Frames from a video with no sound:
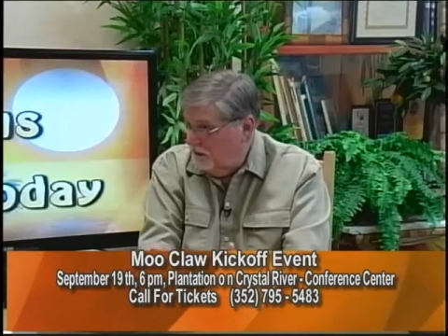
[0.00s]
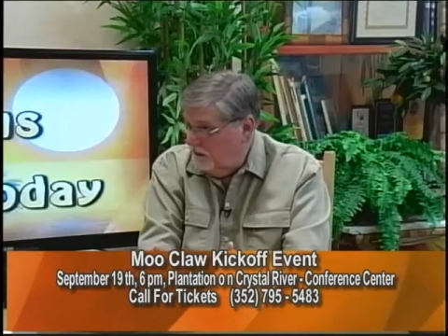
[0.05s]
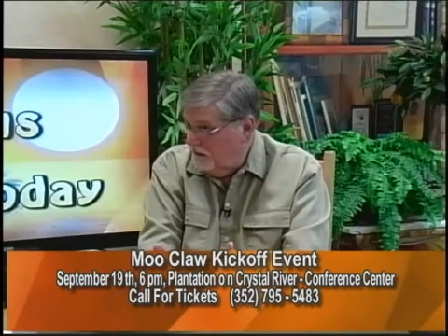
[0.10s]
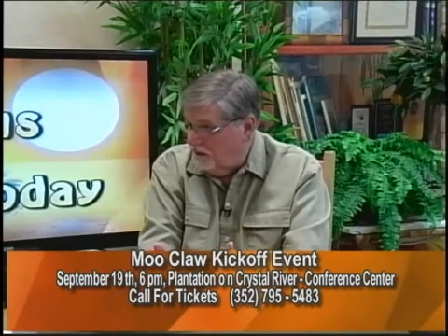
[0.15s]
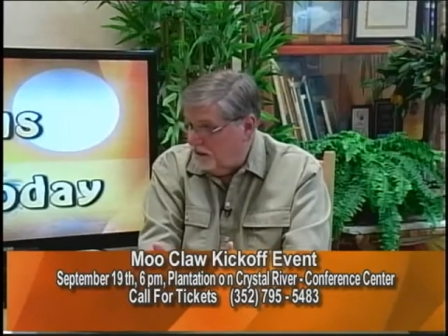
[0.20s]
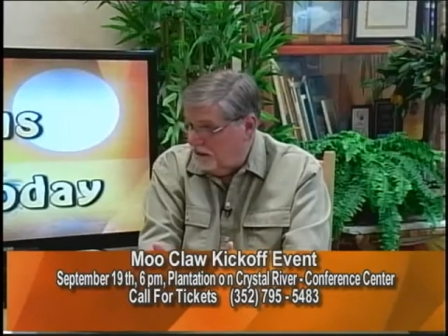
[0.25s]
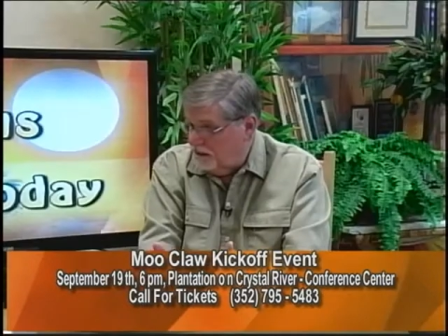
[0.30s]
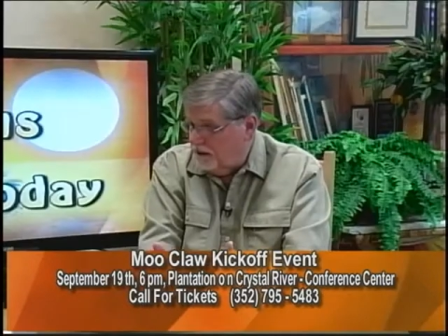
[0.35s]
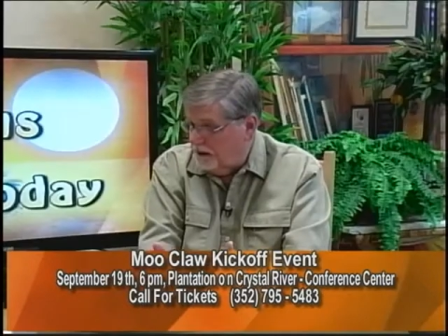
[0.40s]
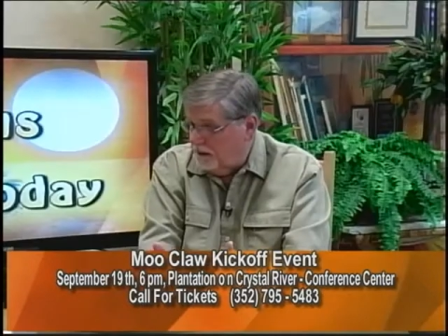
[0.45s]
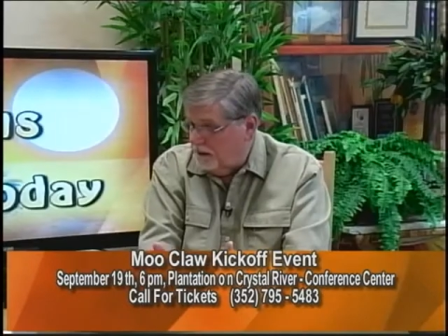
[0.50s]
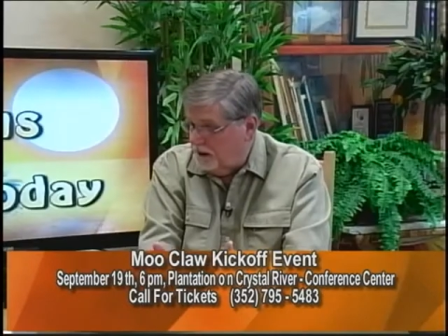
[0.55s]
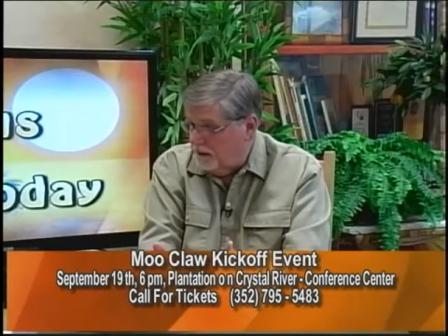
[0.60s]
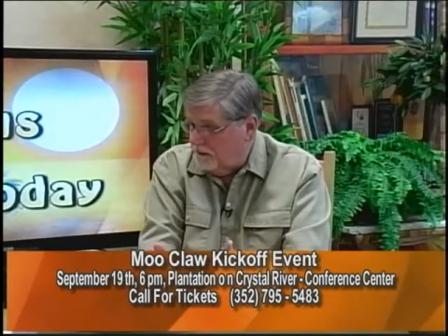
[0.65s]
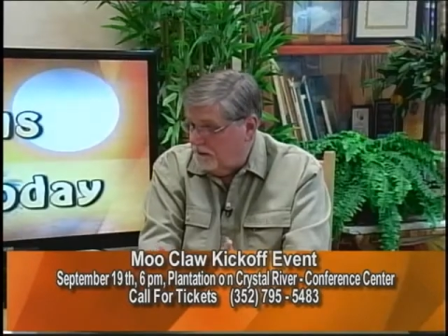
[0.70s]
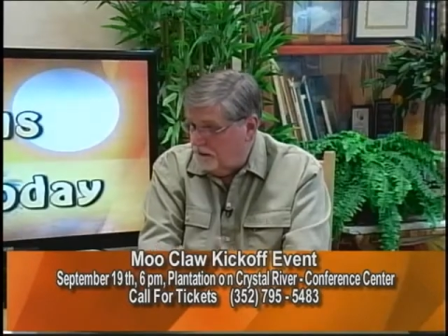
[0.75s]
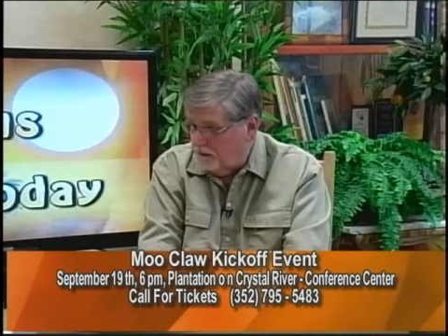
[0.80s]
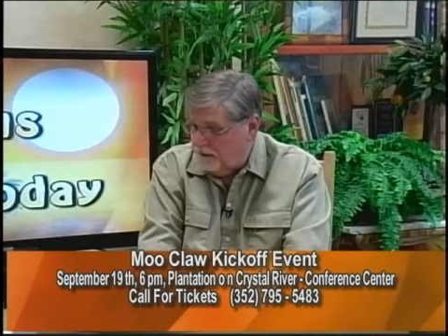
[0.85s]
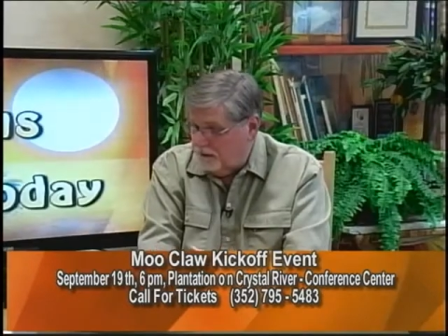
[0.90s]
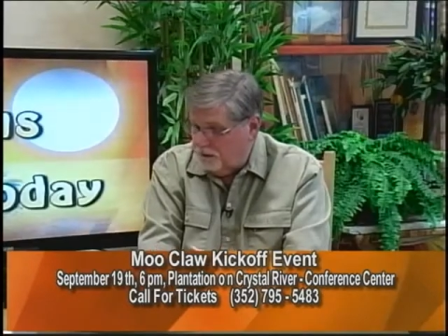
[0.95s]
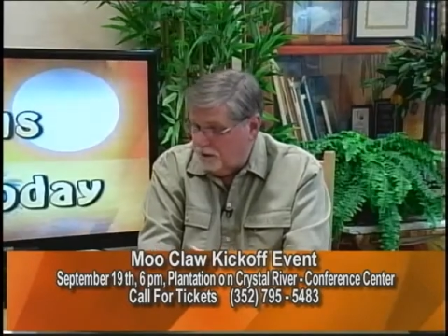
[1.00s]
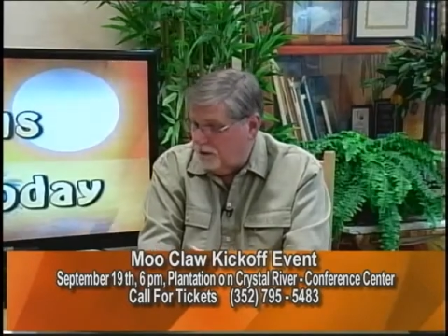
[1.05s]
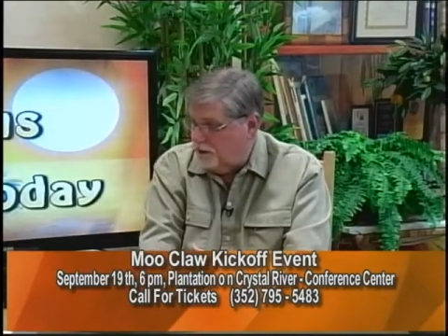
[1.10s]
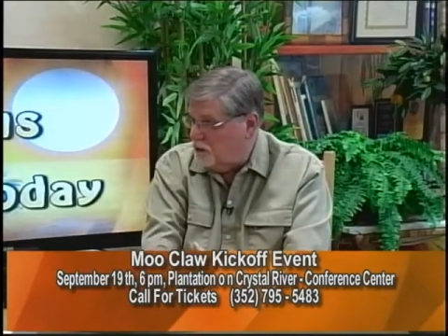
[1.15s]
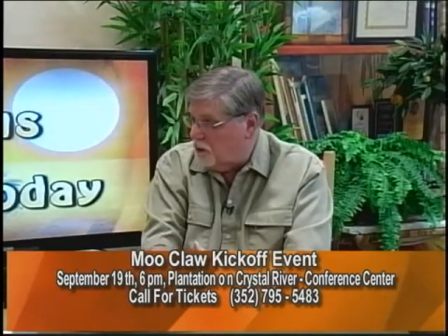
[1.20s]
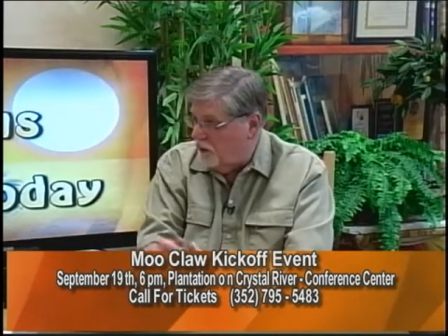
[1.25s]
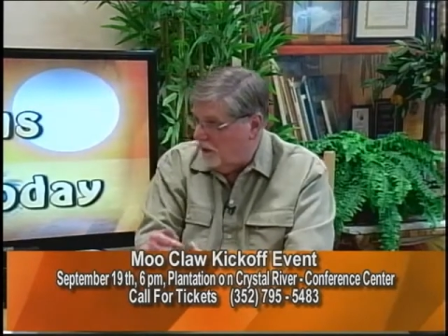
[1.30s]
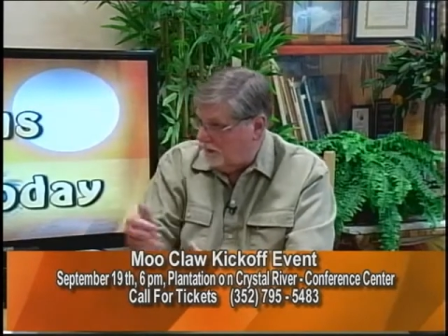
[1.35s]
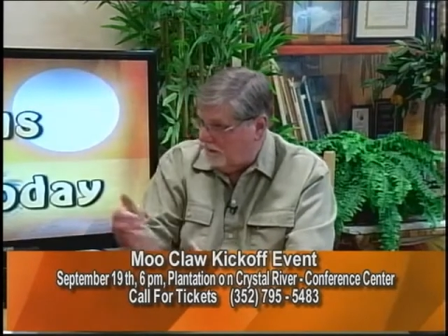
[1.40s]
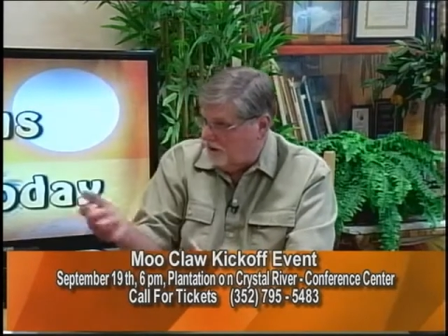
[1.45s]
that's coming up.
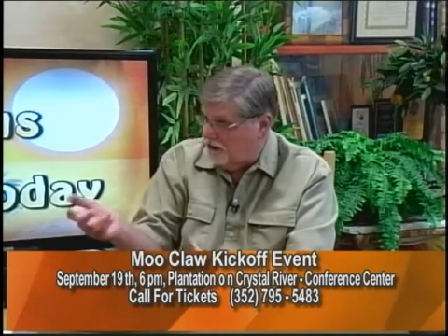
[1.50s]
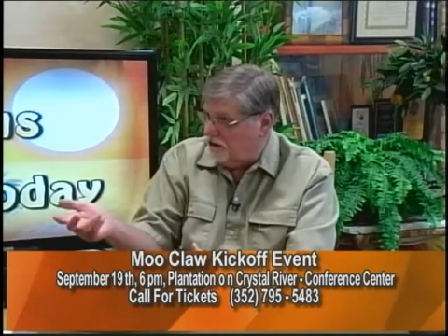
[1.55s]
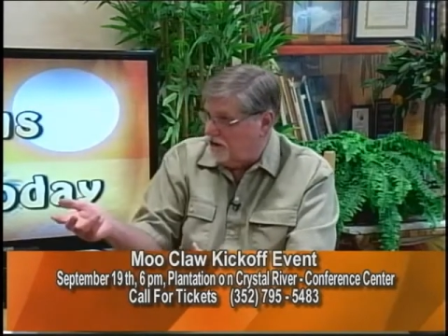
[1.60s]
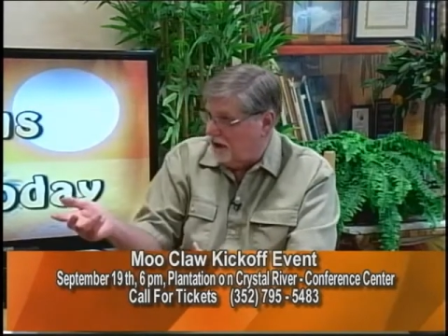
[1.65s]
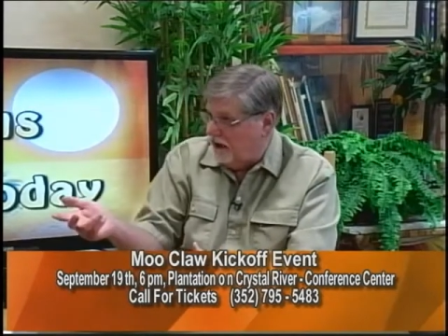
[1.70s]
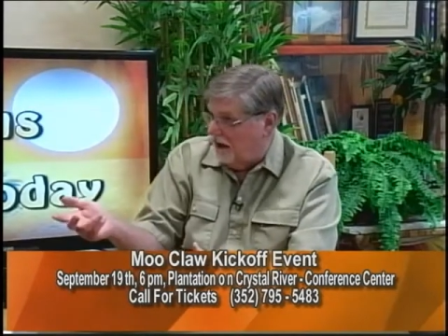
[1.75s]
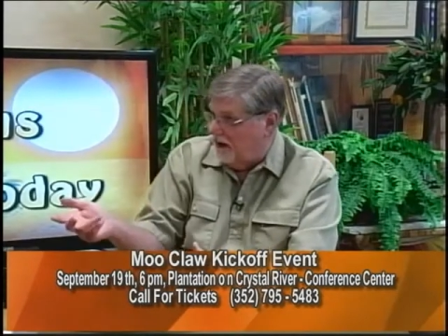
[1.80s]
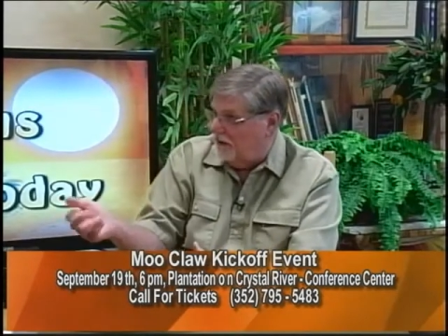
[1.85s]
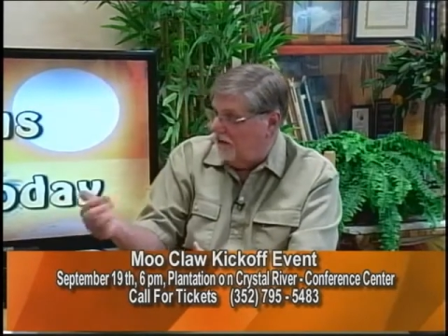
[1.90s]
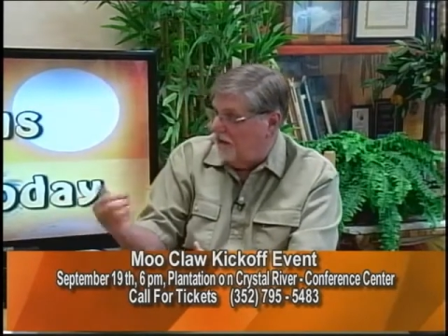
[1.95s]
First one of its kind.